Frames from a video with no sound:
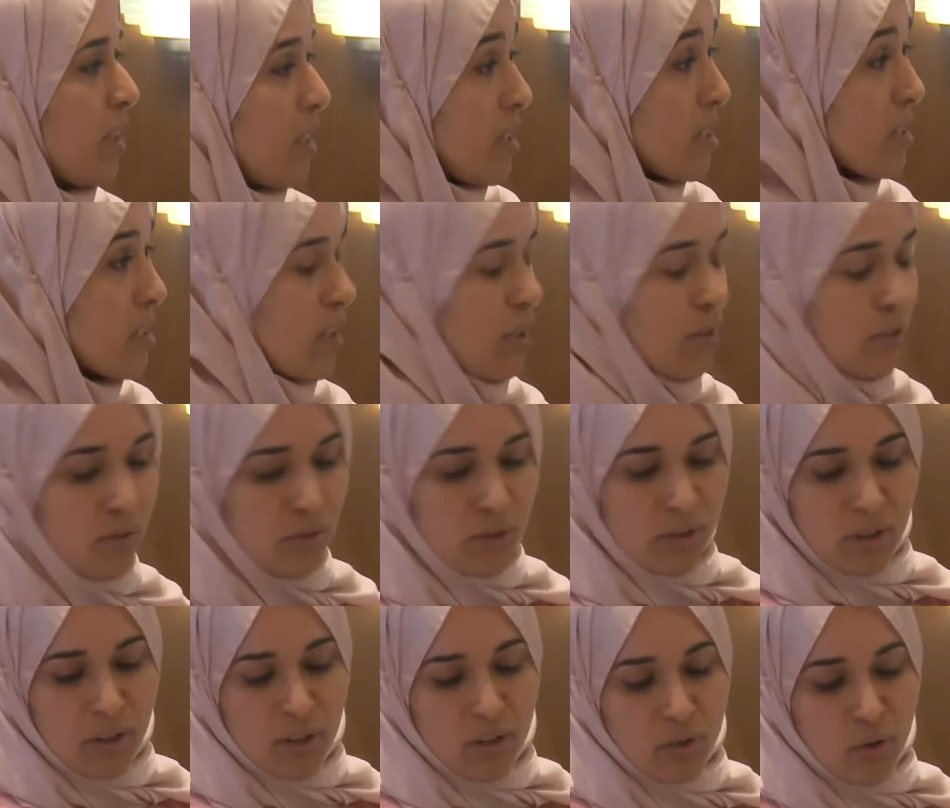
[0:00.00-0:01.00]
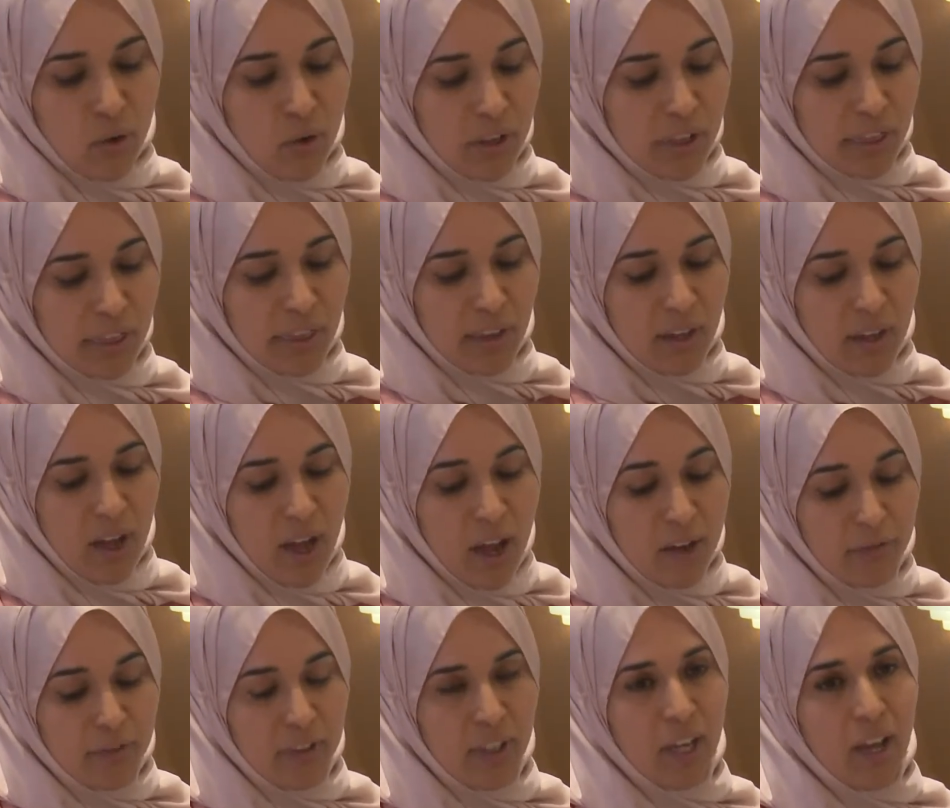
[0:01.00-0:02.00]
East and North
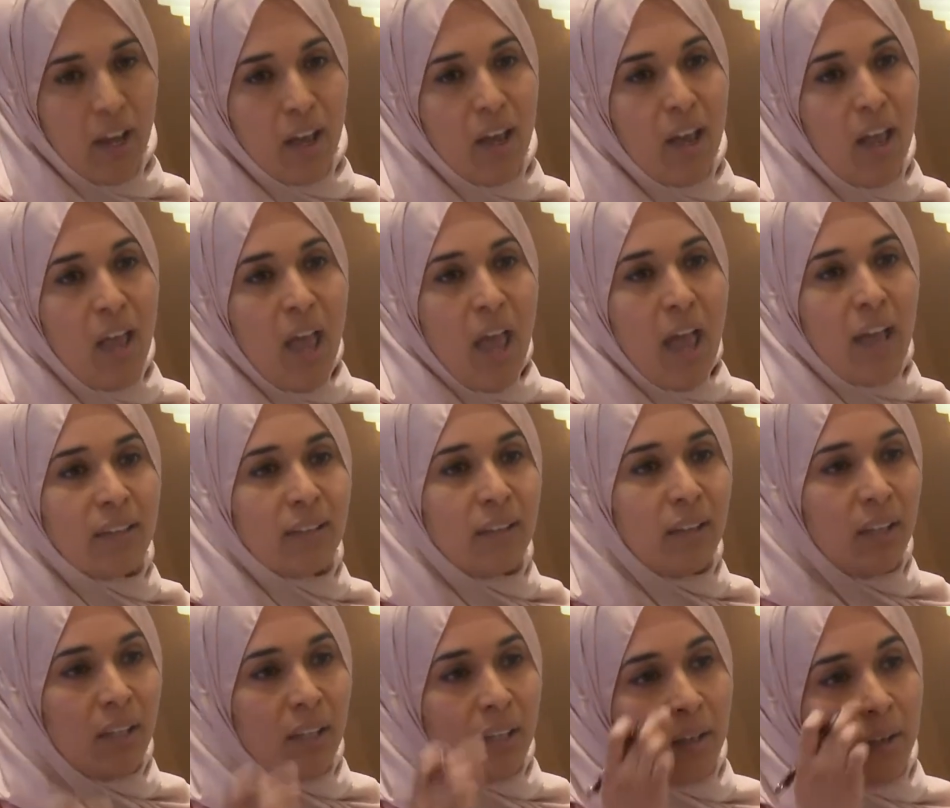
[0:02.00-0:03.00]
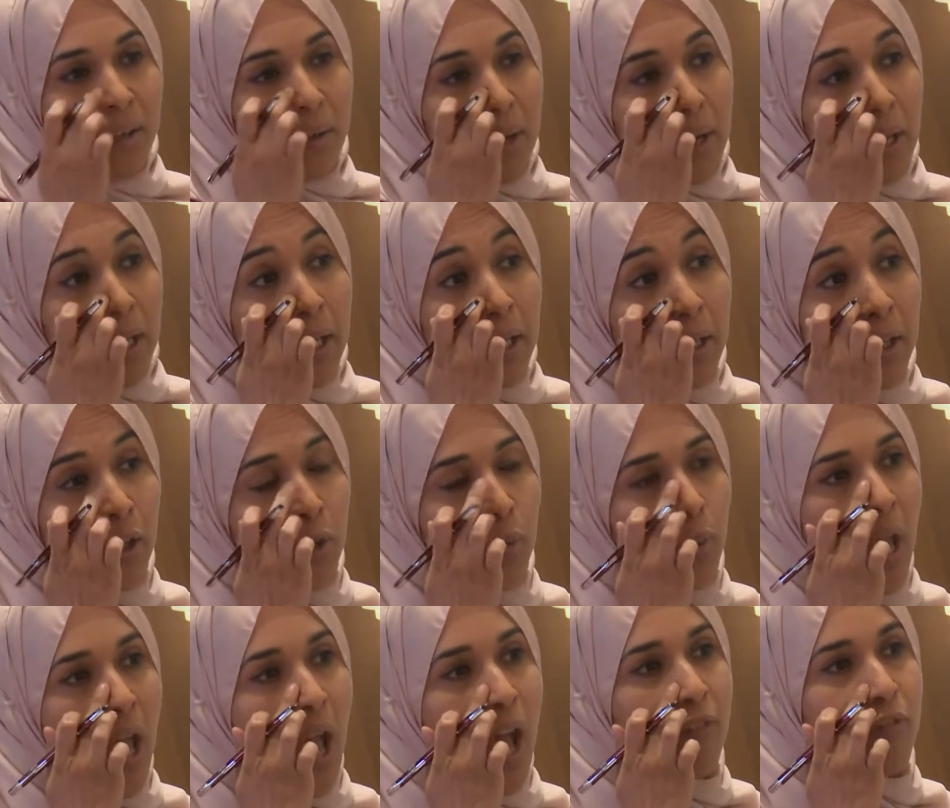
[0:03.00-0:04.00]
Africa. And here we
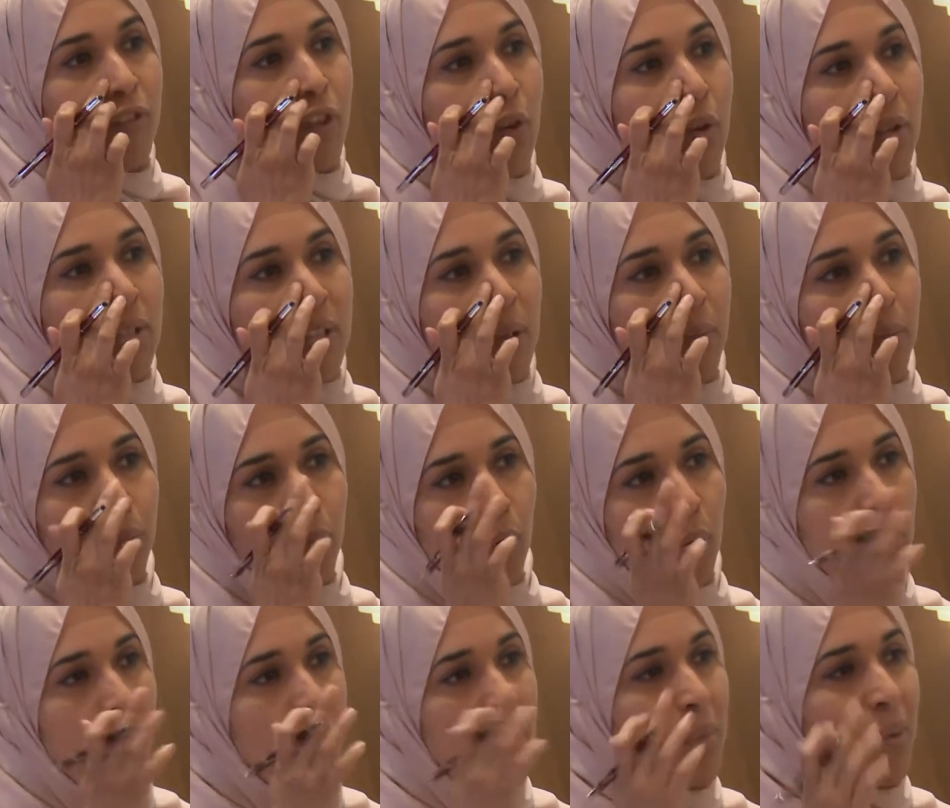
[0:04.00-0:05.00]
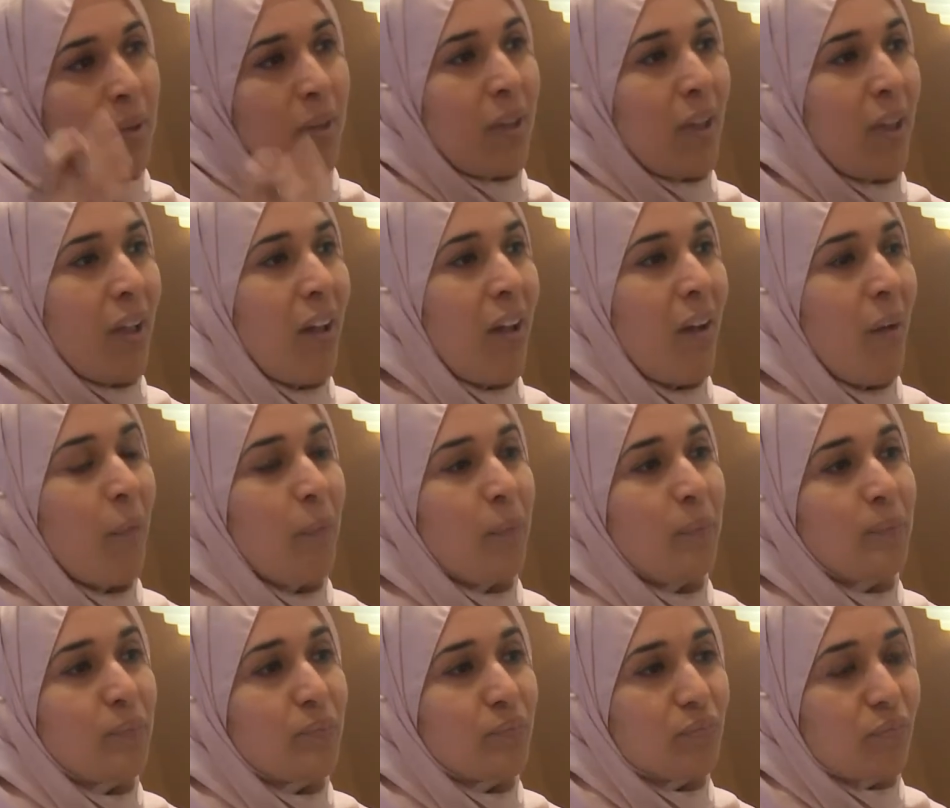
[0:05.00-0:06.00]
have the example maybe
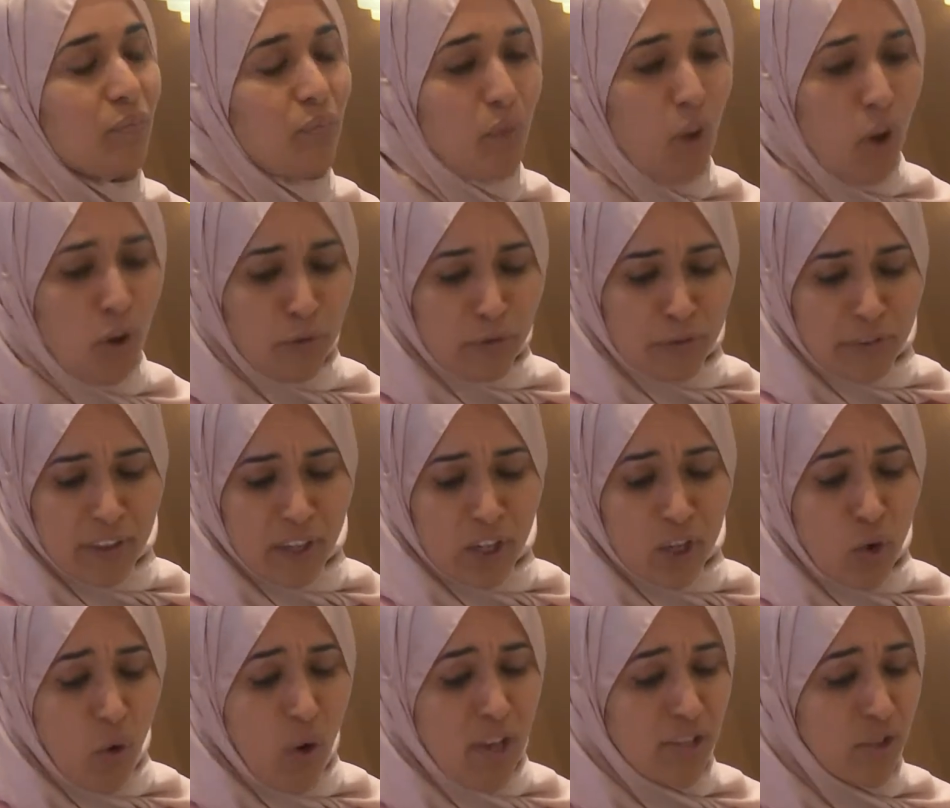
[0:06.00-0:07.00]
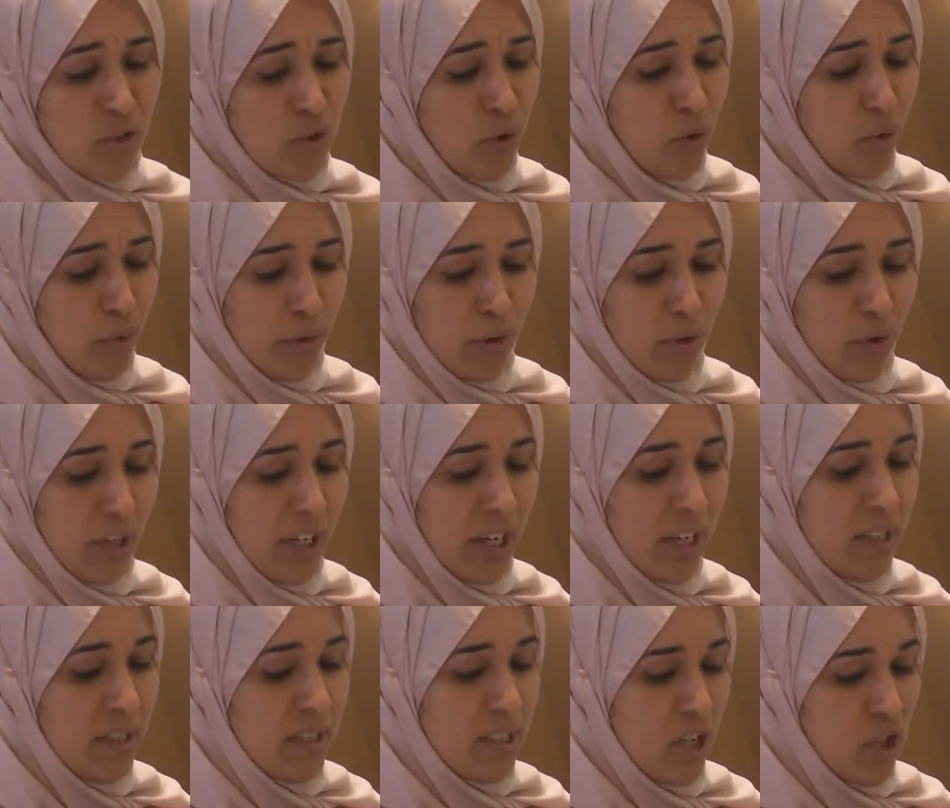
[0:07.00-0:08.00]
of the USU, the
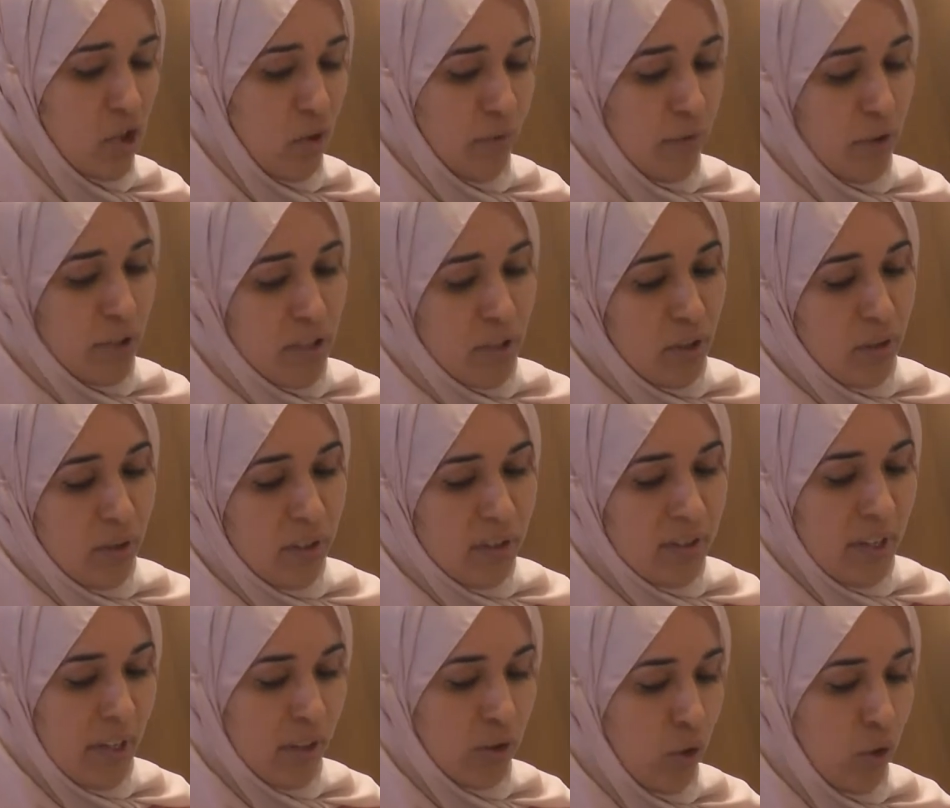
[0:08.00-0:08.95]
Organization for Security and